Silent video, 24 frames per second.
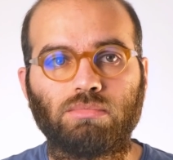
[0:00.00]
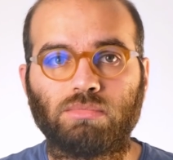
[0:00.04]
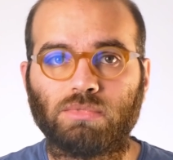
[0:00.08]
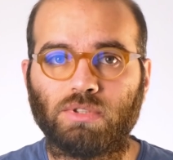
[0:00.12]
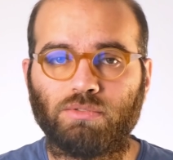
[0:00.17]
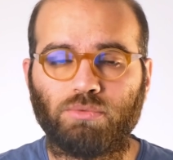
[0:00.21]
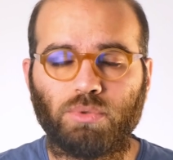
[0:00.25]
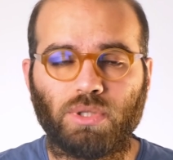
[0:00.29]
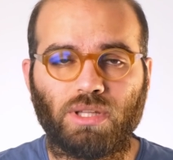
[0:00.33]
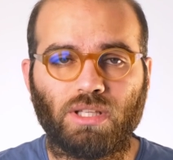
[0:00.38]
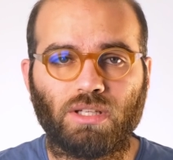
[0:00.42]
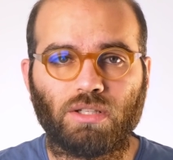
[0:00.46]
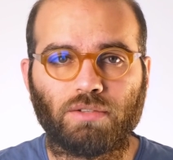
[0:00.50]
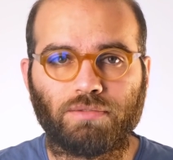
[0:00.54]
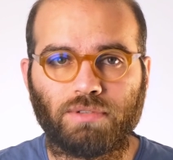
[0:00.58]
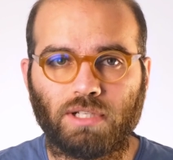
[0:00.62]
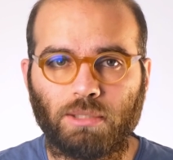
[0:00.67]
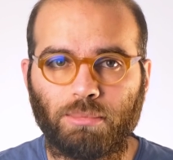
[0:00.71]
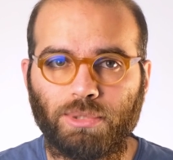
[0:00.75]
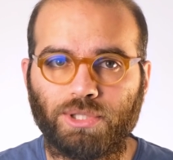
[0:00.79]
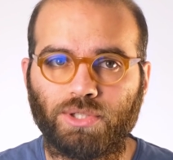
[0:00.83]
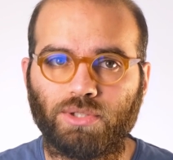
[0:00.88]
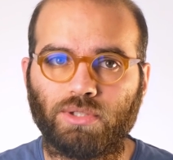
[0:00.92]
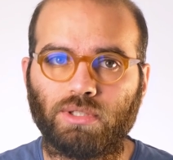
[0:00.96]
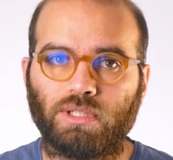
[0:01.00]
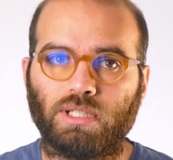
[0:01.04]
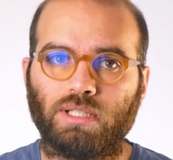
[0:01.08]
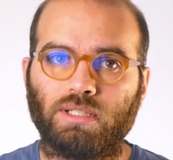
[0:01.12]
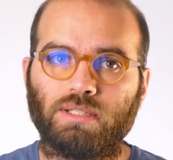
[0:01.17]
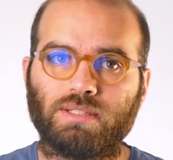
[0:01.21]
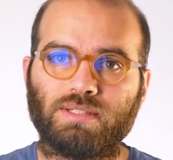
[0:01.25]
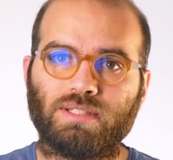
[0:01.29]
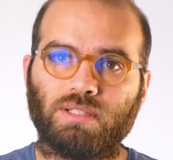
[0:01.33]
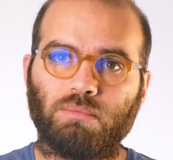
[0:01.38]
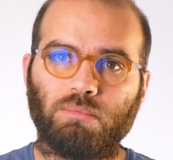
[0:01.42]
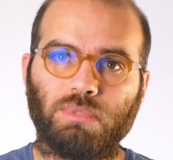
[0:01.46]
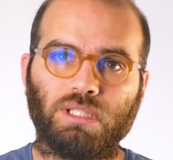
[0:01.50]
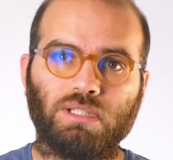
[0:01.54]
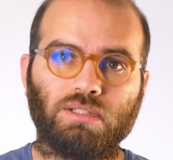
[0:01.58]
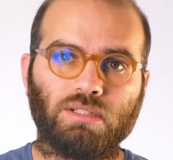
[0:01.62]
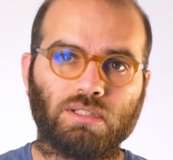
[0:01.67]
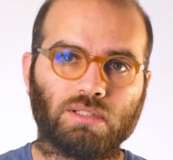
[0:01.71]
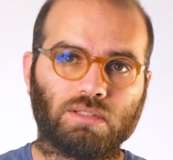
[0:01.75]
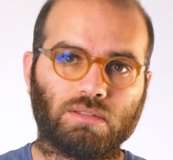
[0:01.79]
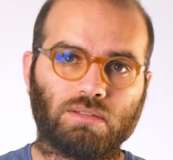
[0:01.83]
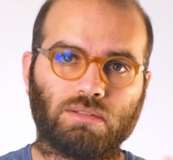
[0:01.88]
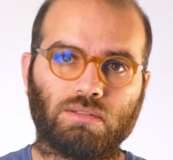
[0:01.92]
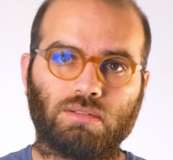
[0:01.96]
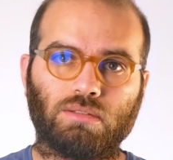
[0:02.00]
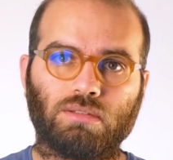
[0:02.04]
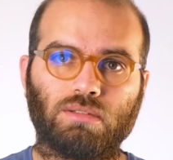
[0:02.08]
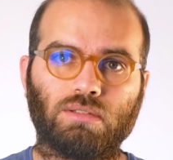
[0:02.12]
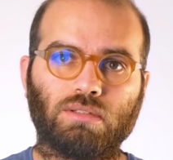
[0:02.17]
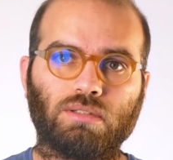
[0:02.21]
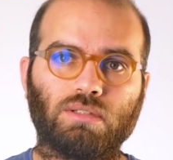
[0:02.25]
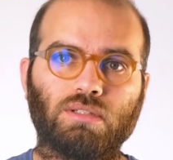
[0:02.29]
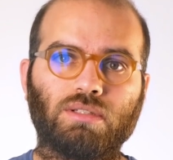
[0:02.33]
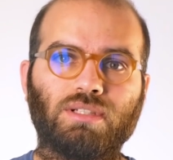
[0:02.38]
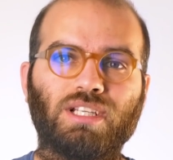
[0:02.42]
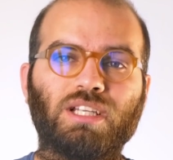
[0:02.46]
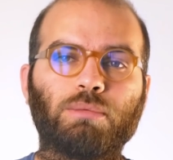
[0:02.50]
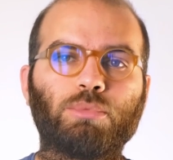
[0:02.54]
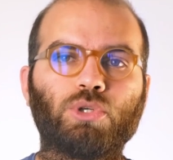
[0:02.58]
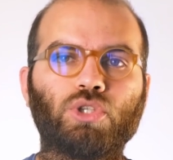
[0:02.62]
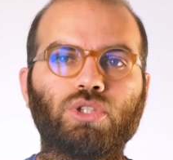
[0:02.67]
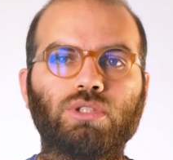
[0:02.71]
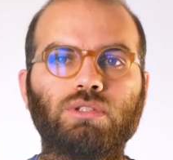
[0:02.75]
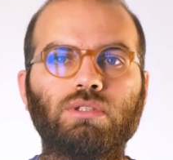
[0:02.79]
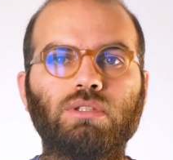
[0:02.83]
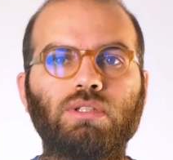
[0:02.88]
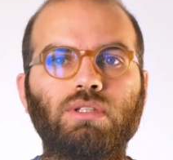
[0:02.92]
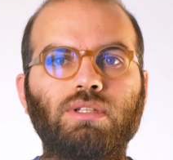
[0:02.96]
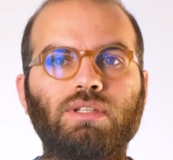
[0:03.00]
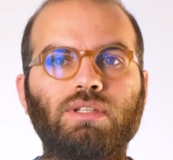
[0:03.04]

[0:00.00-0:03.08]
If we think of Lebanon and its immediate neighborhood,